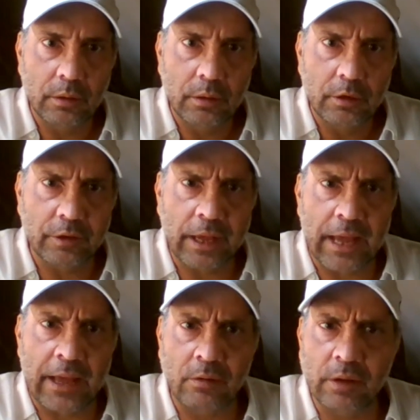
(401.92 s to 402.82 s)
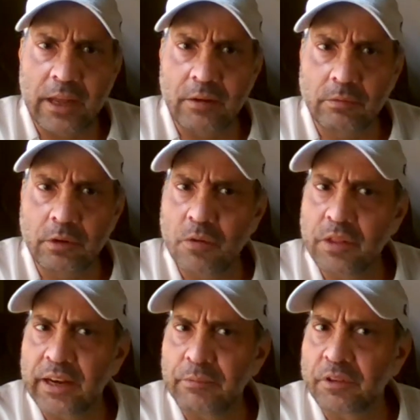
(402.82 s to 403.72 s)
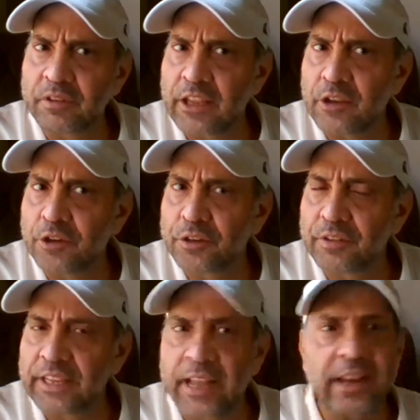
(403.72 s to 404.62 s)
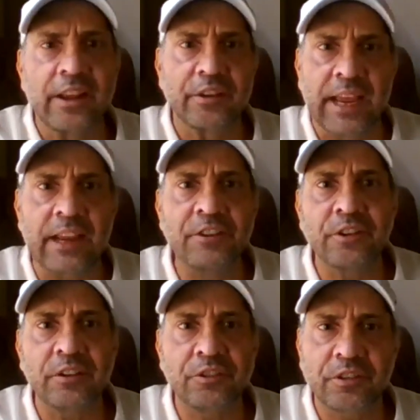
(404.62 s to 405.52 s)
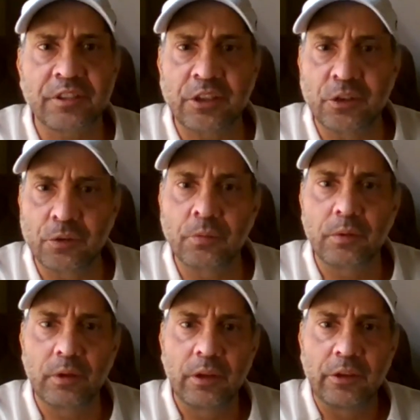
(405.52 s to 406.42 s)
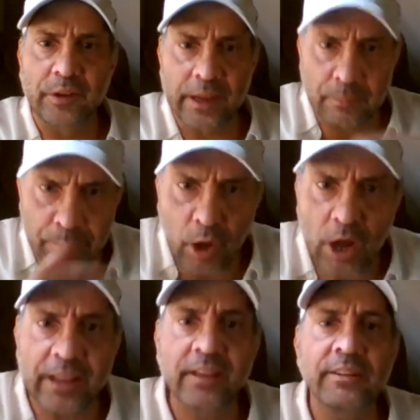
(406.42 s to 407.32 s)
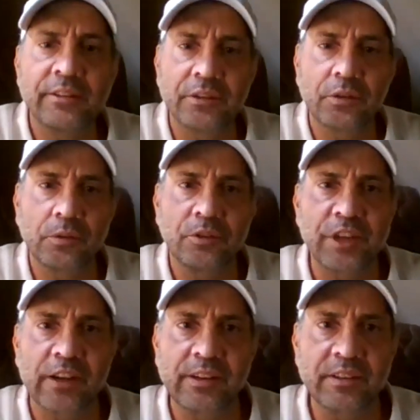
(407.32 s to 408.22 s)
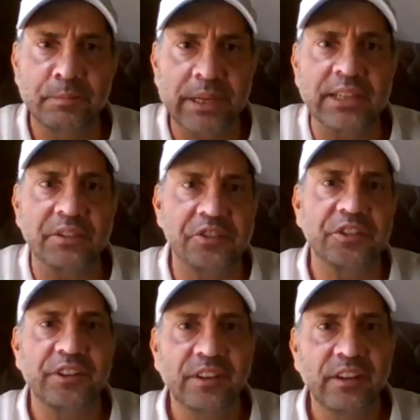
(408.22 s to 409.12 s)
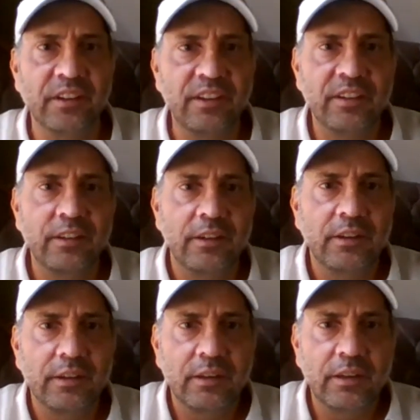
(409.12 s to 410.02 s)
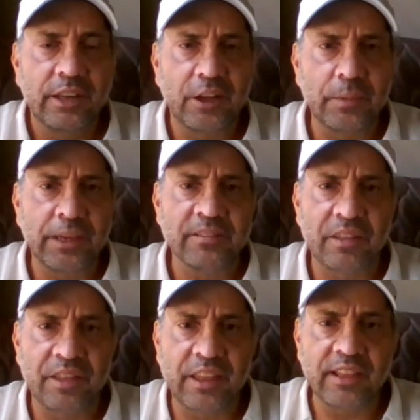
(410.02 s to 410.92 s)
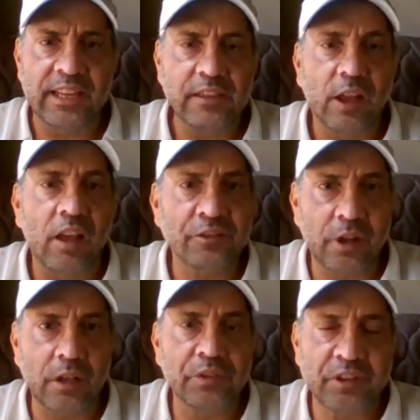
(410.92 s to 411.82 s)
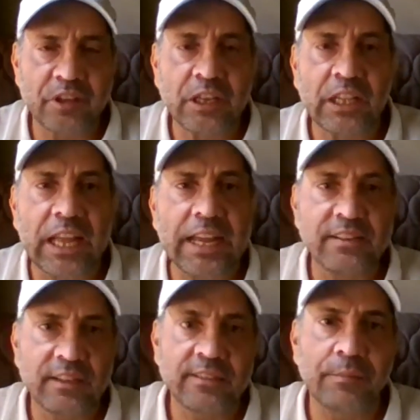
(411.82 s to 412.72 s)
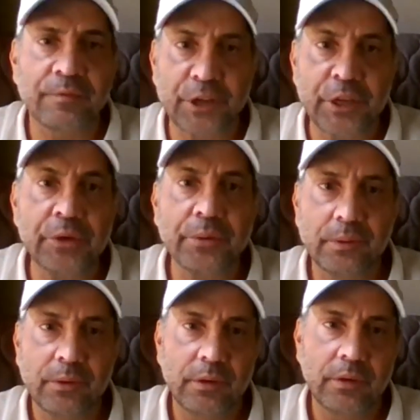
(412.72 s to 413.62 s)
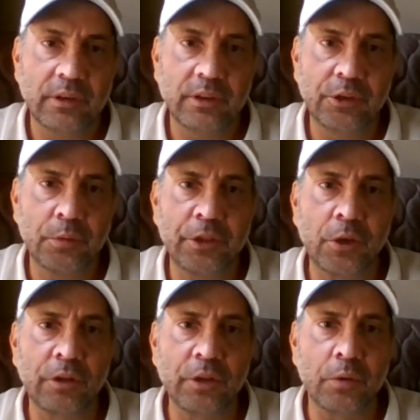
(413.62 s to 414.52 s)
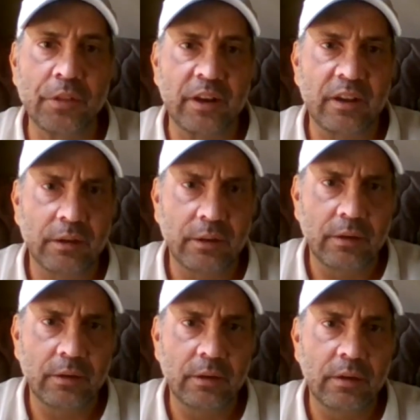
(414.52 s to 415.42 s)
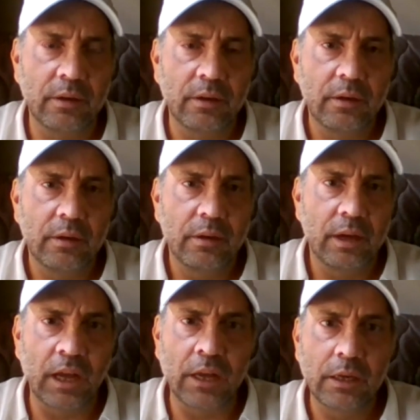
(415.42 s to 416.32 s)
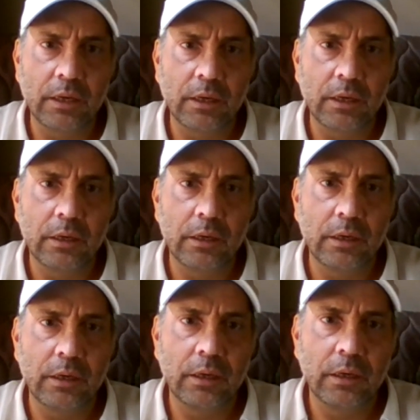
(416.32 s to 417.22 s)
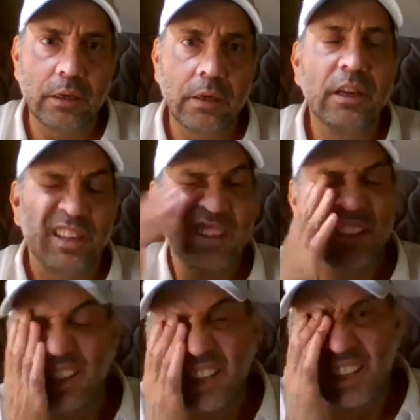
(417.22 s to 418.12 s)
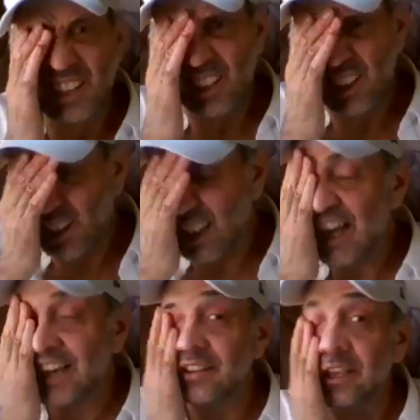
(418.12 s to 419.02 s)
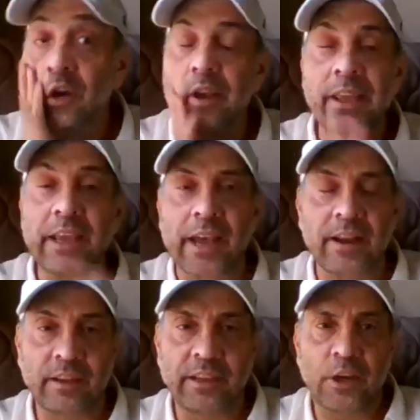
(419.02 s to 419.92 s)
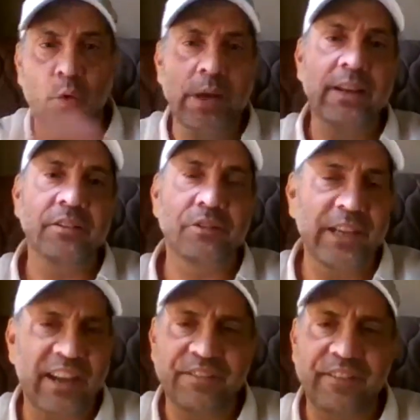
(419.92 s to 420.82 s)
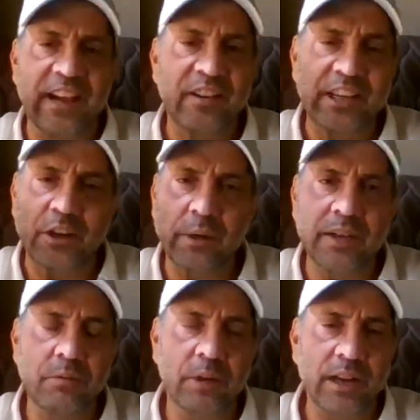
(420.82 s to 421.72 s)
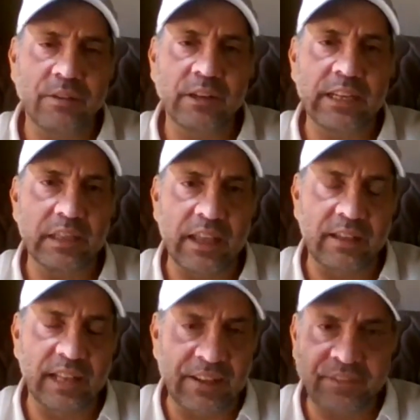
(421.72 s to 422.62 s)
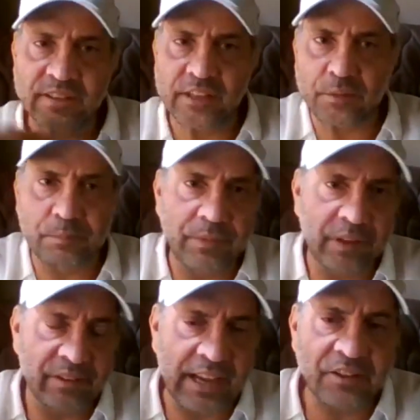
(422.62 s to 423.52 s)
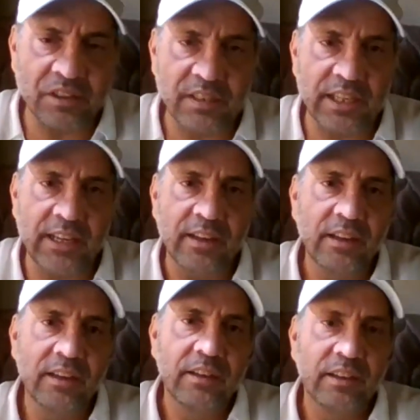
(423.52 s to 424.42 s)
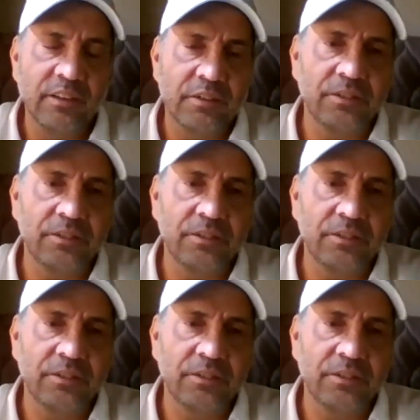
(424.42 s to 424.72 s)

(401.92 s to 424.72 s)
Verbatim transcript: So I, I, don't I don't know that it was that you couldn't get another agent. It's just that you you kind of bought into Jerry's pitch. Okay. You know, because I think that he lost all of his other clients except for you. You were yeah, I know him as only client. Huh? As I know him as like his only client. yeah, because he, he kind of he quit his or he got fired. He quit whatever. He mm-hmm. left left his other his agency, so he's